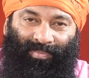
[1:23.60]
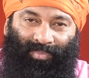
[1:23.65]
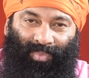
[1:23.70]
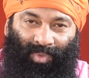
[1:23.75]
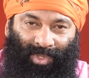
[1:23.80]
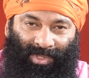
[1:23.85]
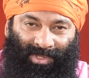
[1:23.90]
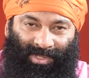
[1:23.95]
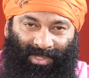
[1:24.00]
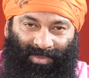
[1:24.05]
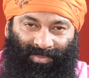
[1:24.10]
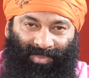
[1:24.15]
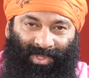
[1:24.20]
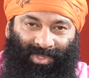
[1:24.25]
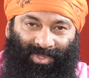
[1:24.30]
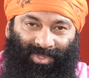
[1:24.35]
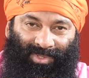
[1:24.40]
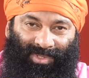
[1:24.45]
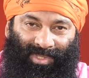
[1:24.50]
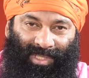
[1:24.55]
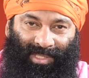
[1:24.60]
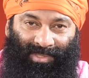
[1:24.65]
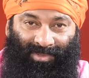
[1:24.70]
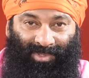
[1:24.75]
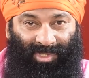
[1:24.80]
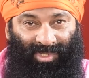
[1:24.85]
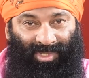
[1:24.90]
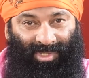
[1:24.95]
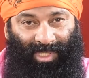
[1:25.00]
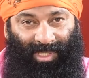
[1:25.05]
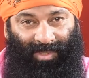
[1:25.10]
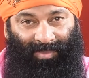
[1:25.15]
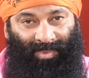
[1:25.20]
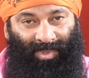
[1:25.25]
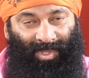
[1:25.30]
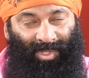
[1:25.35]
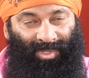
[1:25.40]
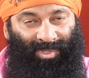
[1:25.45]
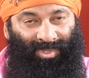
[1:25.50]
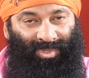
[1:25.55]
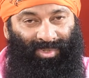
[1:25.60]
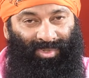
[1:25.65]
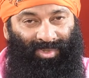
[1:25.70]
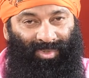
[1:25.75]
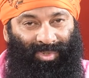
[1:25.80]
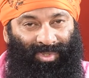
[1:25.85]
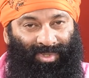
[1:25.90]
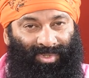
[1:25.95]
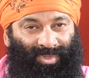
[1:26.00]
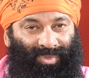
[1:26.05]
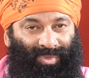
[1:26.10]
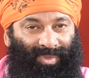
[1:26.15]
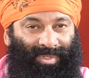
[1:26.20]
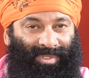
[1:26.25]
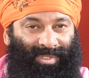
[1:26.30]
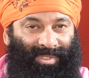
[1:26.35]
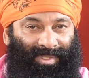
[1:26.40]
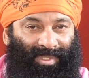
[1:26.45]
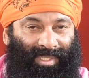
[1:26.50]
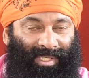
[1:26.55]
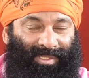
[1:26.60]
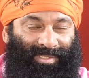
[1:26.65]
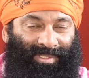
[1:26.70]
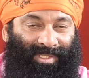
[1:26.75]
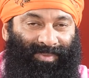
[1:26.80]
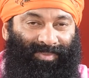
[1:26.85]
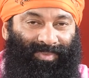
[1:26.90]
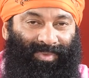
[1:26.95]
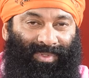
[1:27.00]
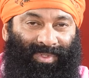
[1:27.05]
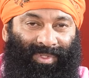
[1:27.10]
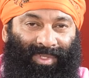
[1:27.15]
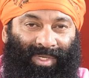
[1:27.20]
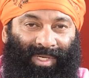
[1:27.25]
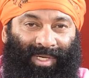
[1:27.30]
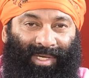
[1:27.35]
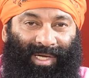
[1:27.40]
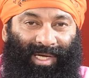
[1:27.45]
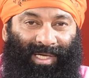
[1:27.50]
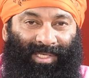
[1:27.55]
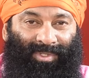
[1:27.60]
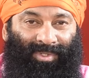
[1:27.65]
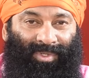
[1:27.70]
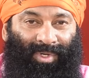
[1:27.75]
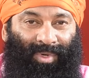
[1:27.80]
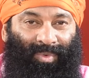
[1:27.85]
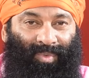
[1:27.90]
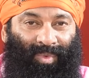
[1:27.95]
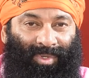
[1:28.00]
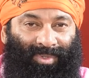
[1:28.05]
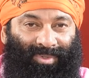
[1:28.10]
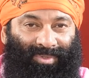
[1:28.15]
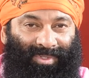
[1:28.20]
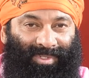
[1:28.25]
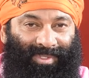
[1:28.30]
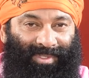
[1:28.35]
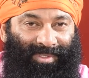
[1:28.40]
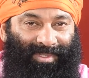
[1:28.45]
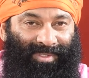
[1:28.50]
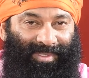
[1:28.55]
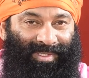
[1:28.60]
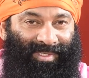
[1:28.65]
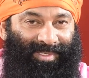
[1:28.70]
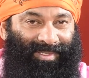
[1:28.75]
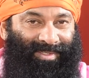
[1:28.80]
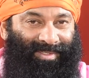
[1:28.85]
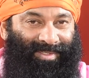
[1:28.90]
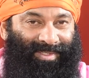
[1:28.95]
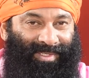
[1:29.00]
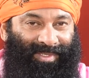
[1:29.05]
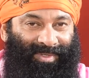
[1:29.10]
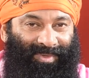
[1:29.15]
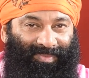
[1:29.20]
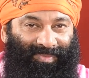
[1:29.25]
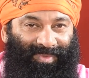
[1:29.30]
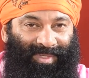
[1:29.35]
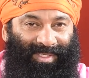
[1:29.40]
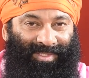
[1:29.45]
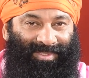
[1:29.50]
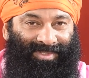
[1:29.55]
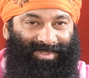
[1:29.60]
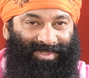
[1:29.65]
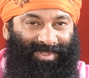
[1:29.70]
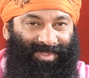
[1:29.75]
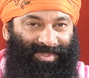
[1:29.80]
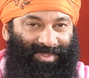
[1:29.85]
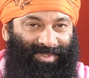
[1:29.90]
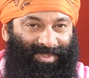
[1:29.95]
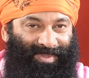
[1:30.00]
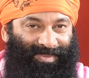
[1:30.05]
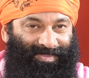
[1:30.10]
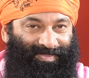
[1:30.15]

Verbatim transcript: poison me to tell this child belongs to so and so religion, that child. I do not want to hear anything of that sort.